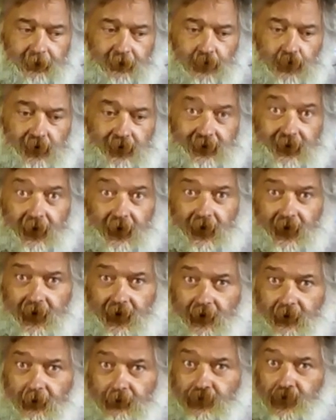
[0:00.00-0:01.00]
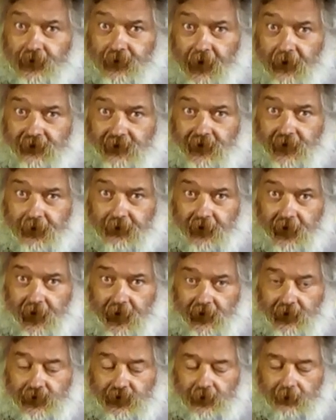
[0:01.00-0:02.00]
for proof house
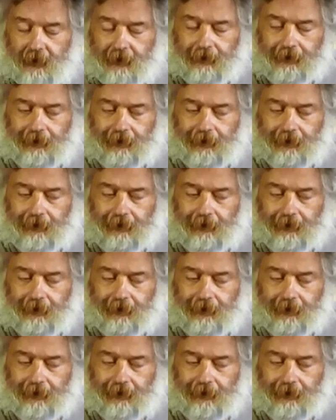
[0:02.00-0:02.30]
certification.